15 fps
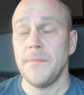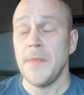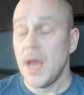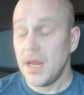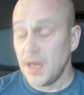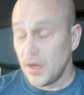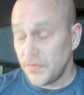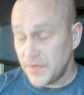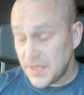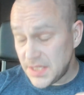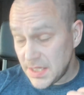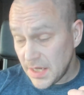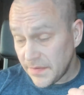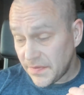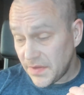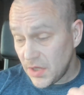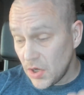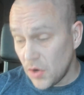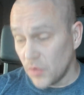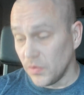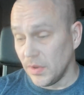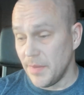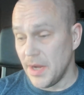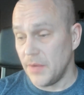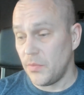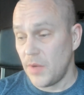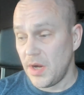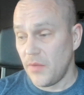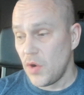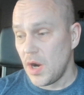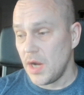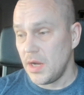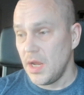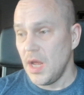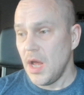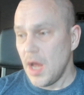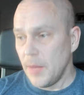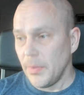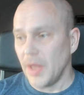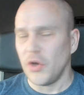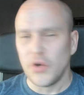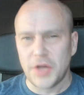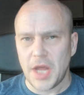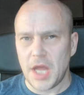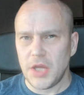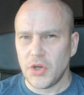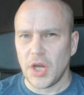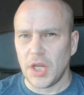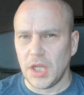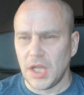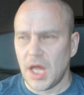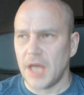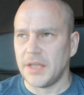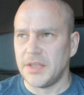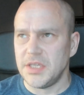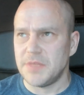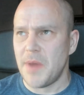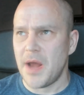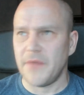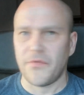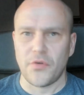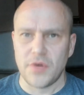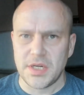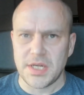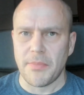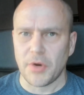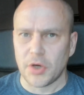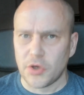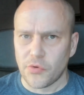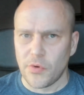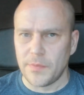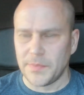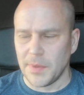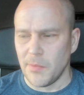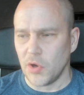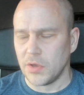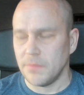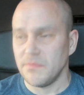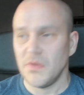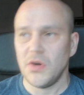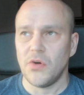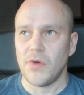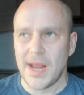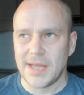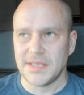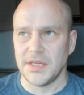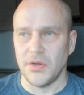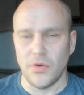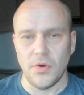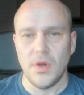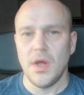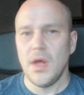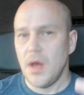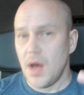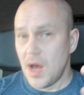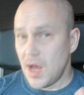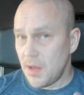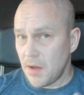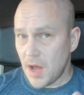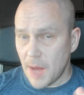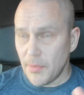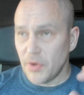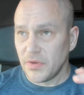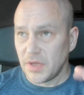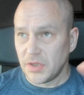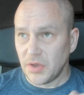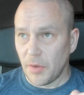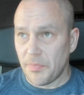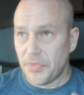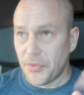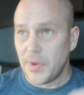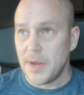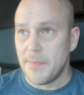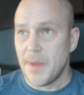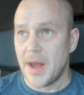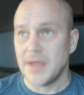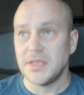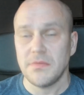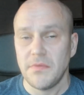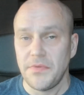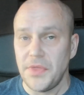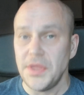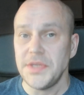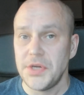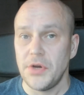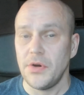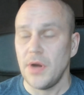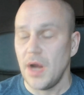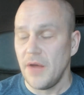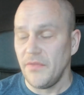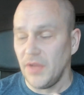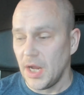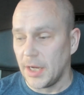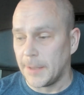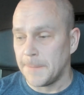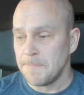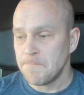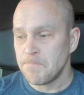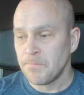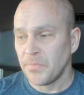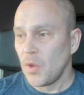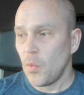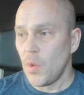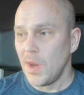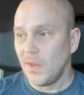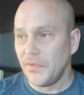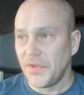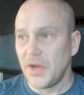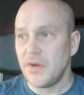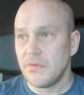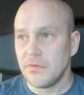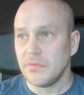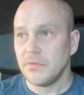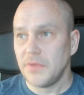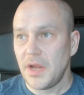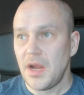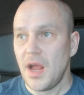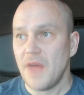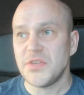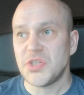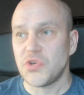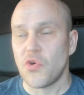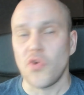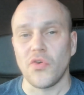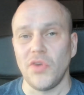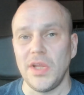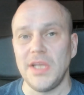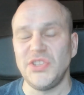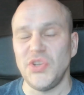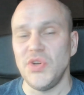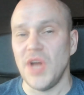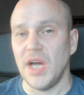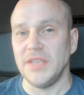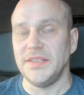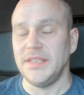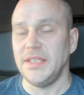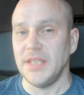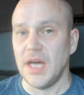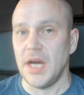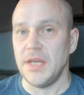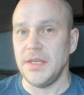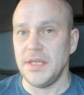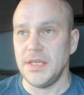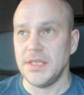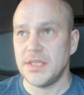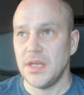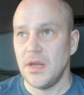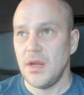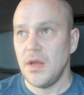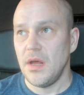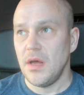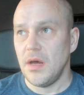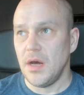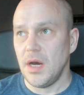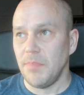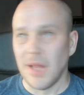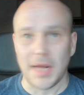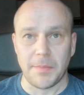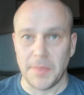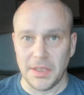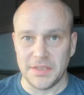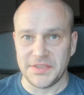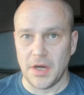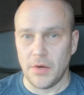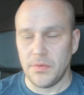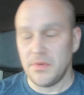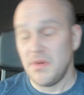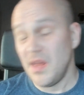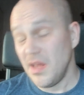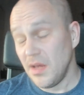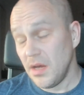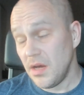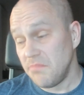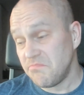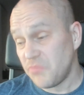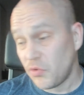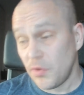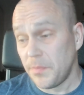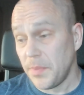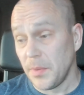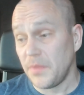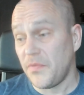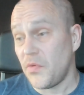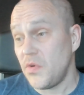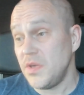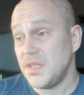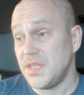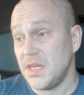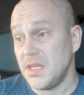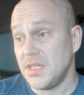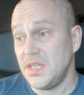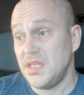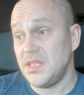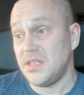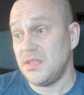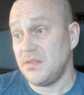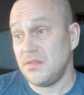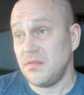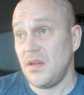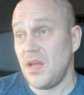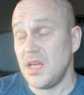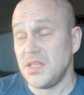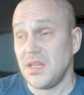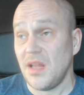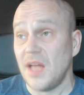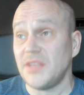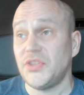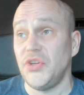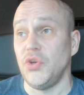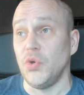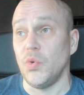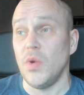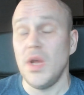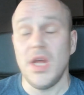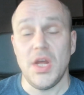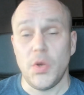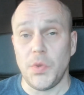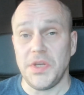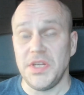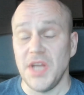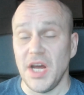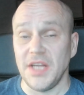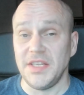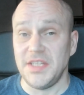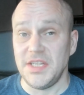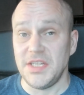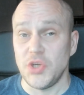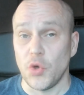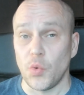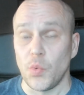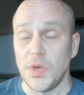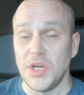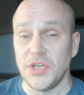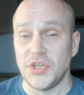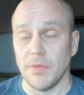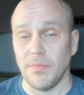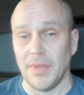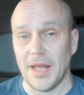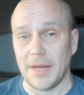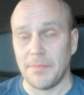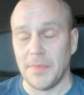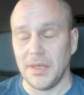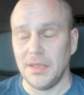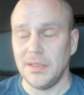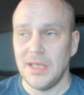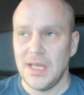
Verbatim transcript: And now this is not the only band. Whenever I, I'm like, okay, you gotta like this band. For example, Cryptomock or Hexanu. Among the top three bands this year I've liked. Well, they, they have a strong link to nineteen nineties uh, black metal sound. Uh, Cryptomock, for instance, is... has a lot to do with nineties Norwegian black metal.